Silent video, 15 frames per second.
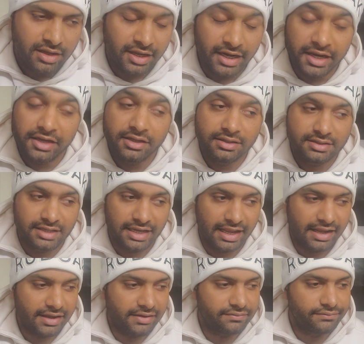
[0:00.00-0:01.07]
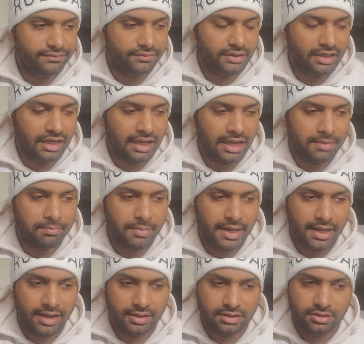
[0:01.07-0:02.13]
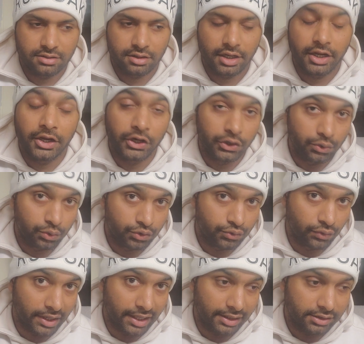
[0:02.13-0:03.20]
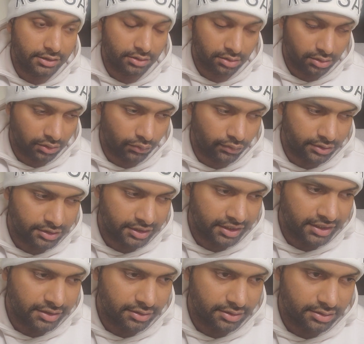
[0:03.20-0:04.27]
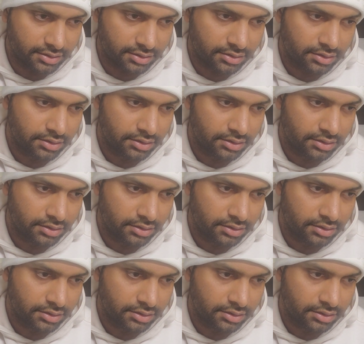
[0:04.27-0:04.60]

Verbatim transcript: Canadians have amassed huge wealth over the years.